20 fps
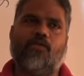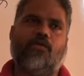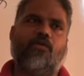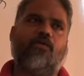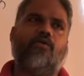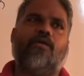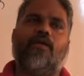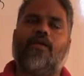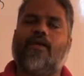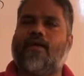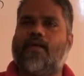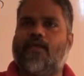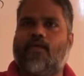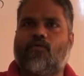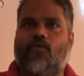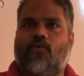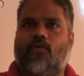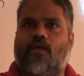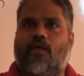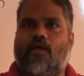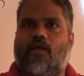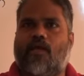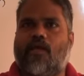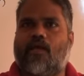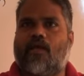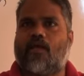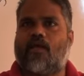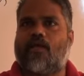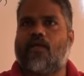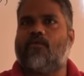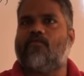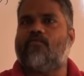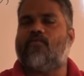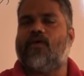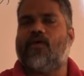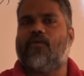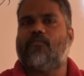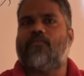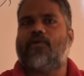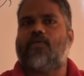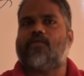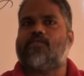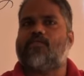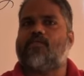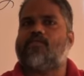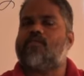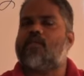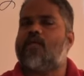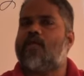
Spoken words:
or negative utility in warm places